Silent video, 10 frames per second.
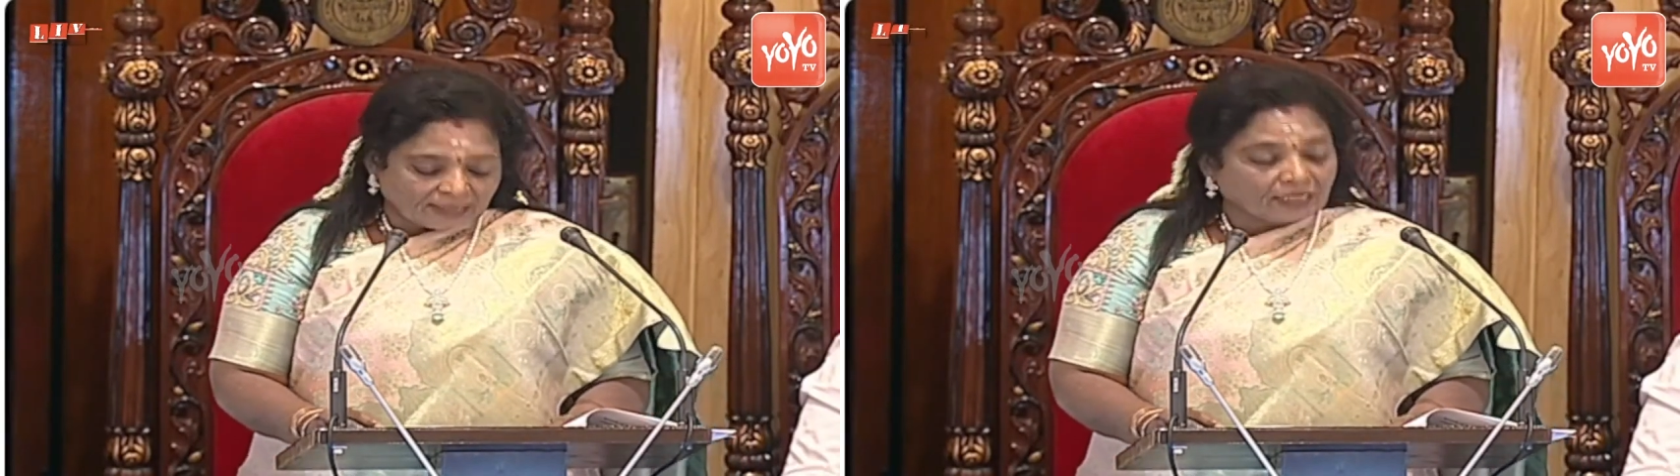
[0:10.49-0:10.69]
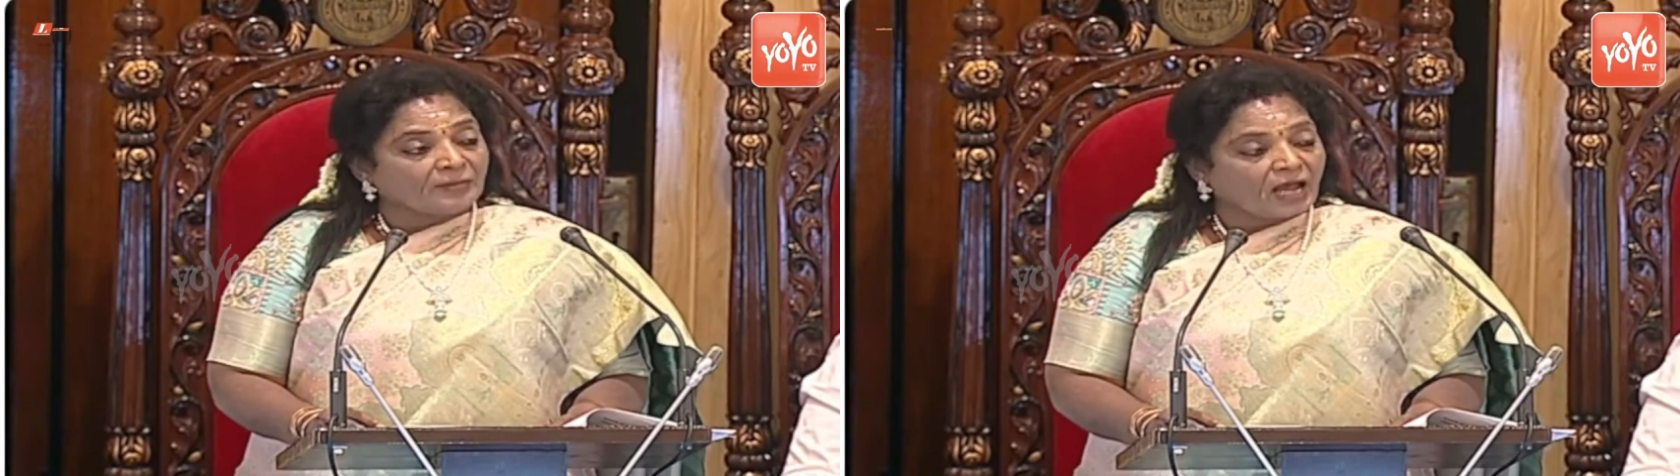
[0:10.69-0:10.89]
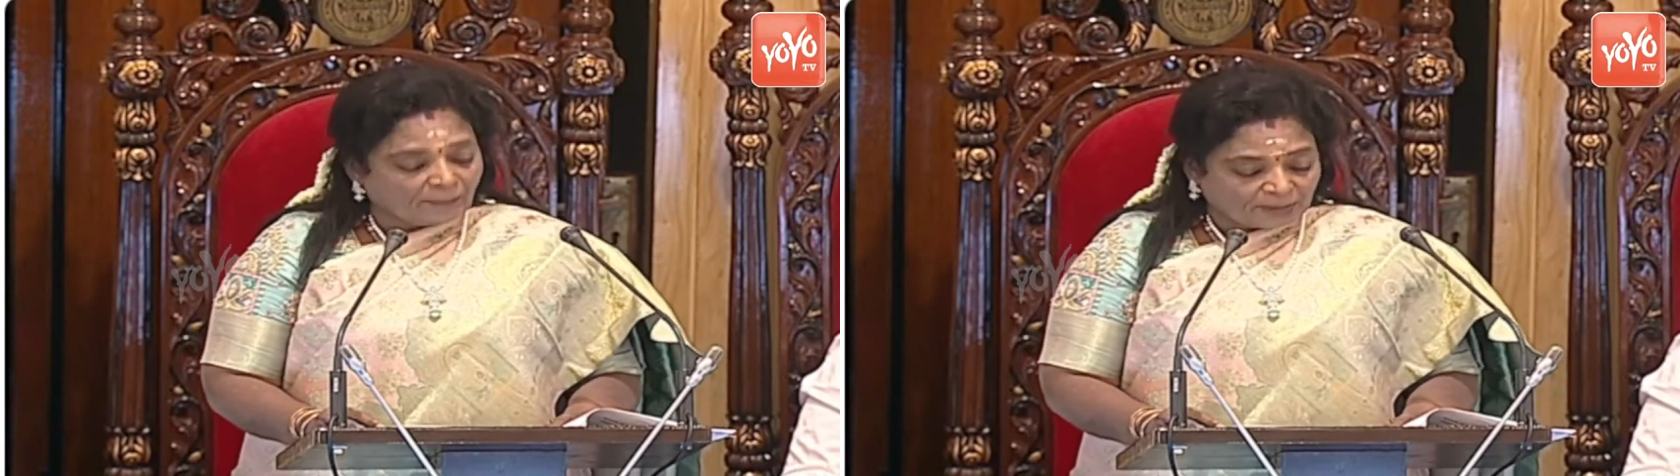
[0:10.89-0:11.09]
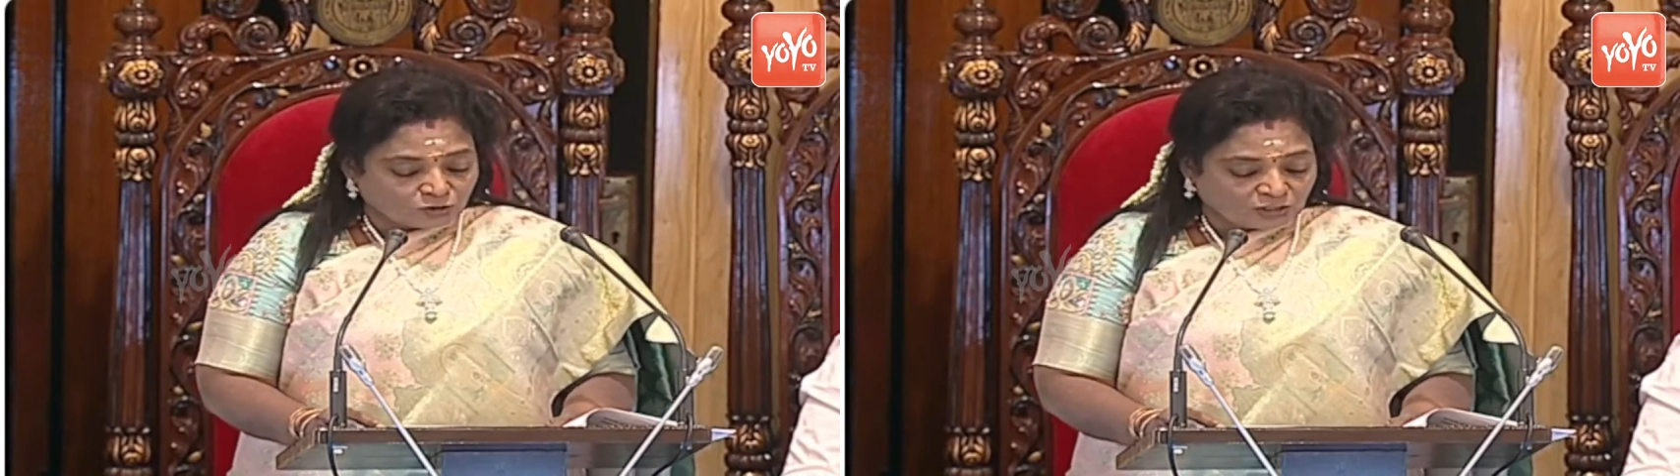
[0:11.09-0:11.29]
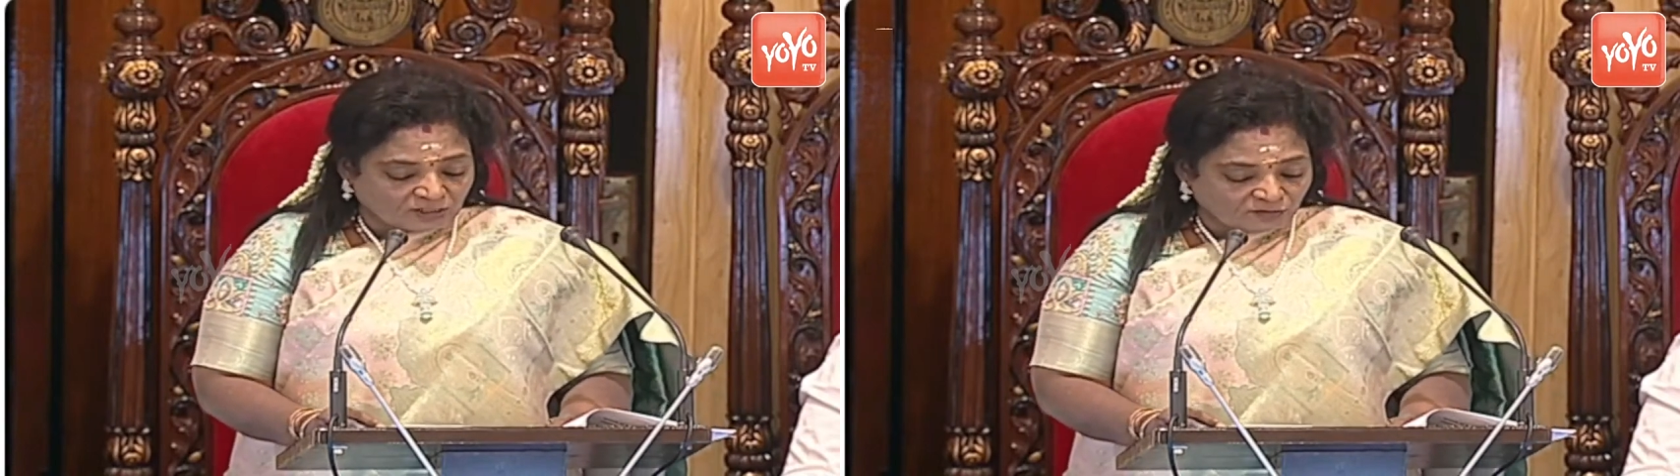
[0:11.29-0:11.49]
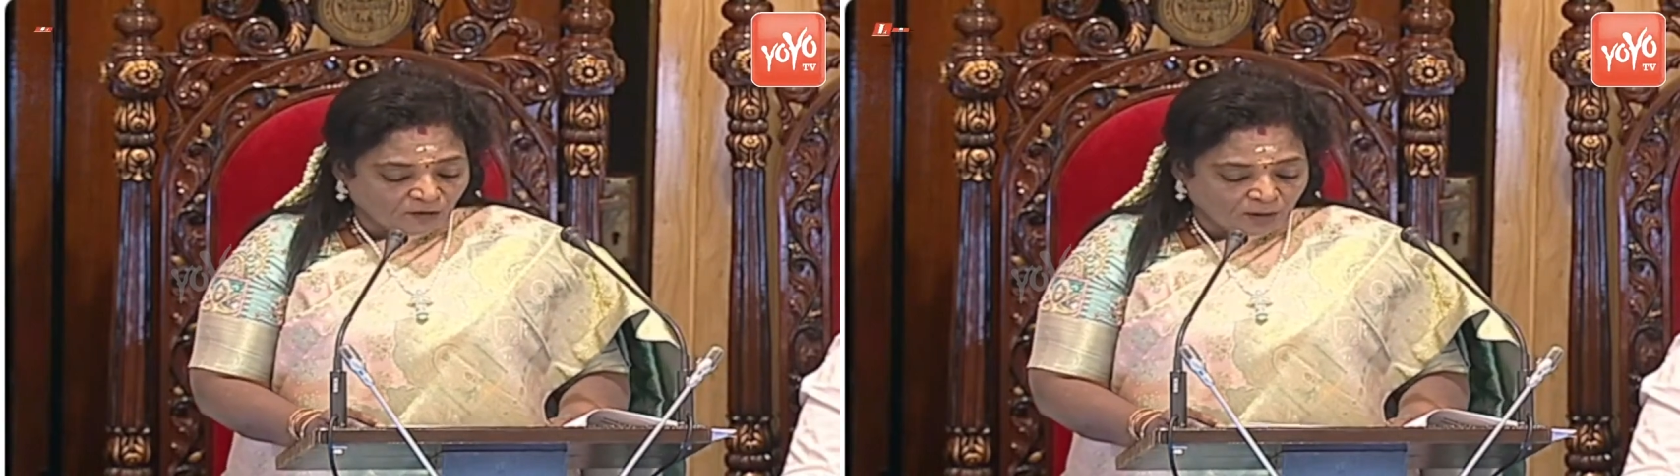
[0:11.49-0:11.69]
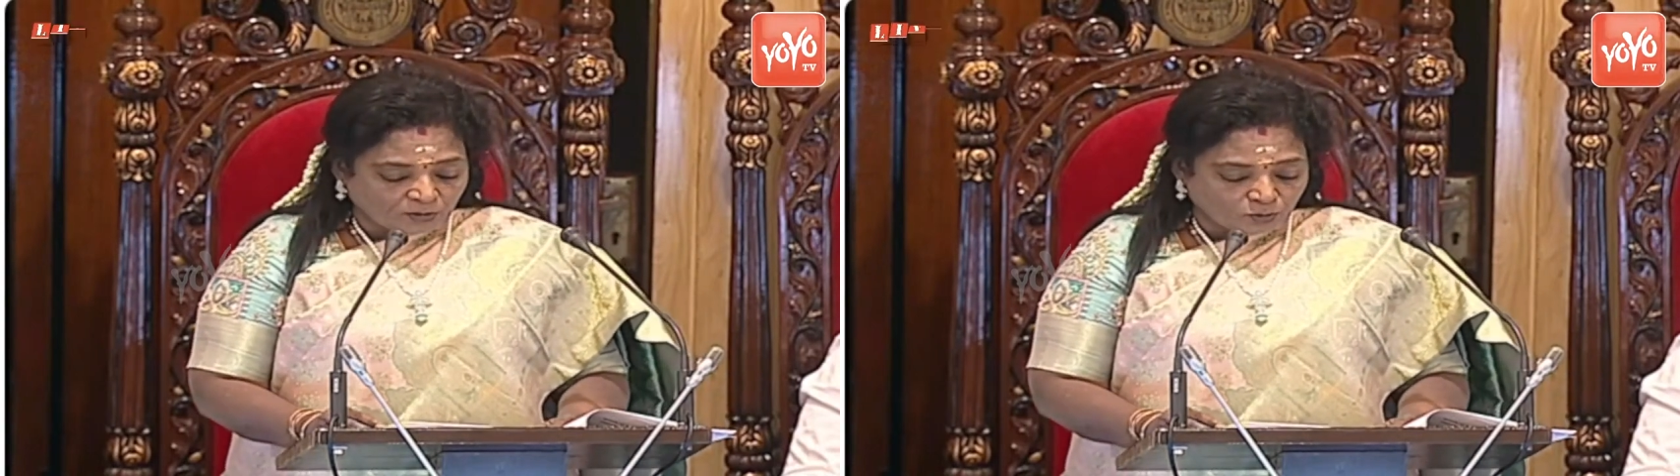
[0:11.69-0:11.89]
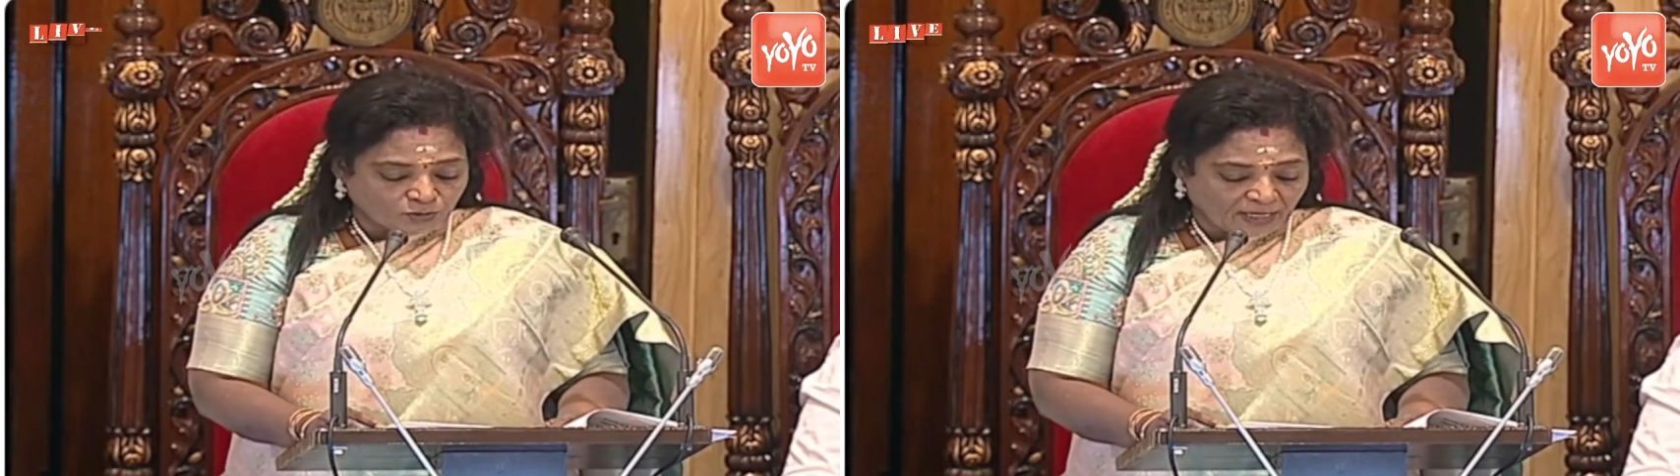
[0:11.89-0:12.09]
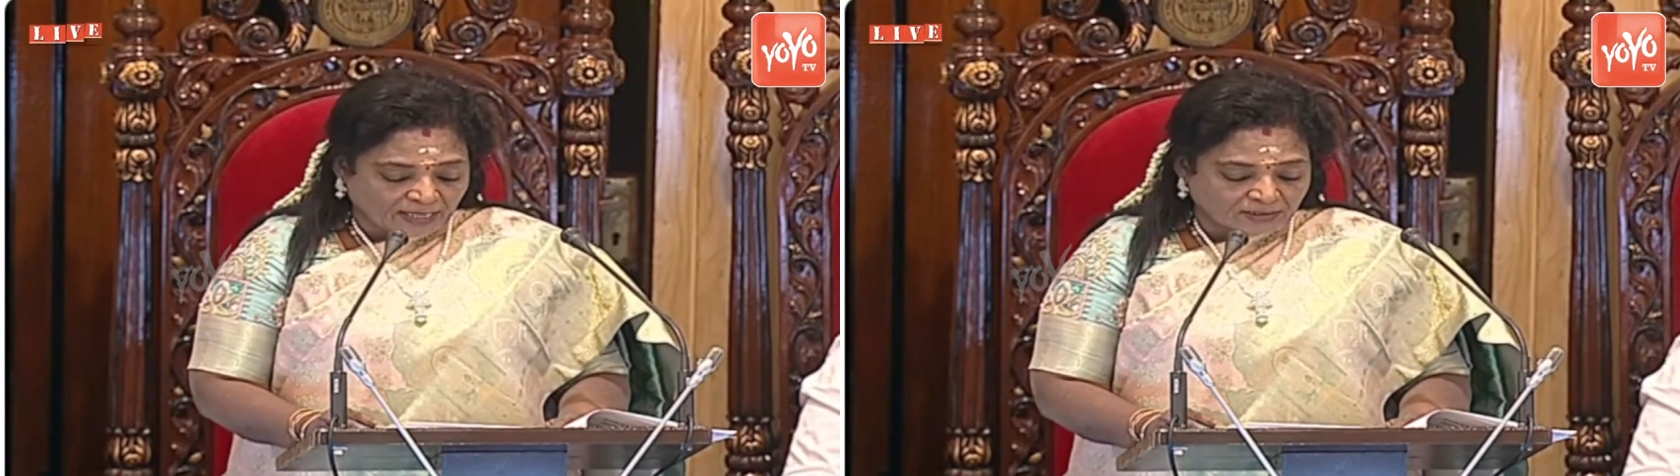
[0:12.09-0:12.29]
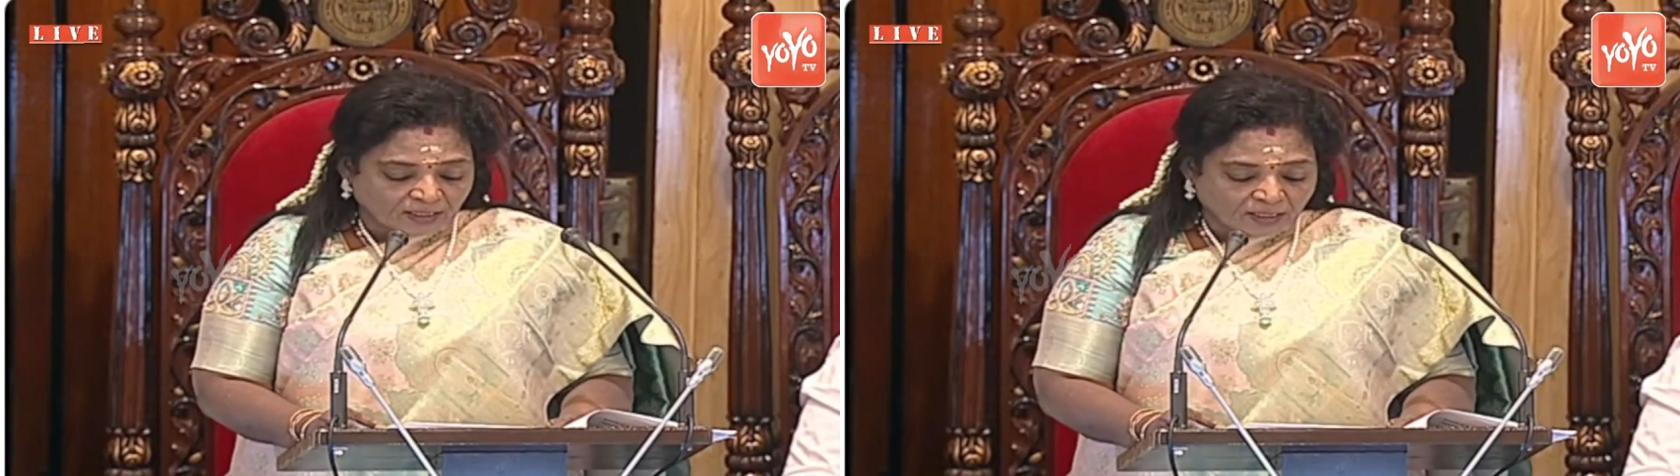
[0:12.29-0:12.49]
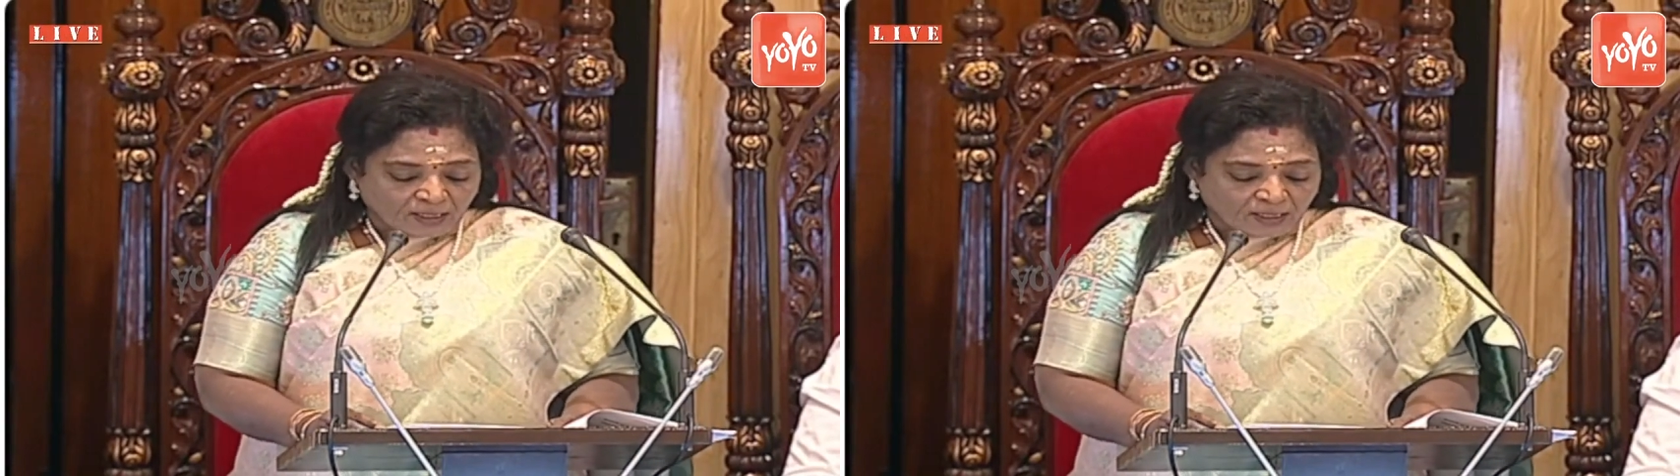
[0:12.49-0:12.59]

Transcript: and I'm happy to inform you that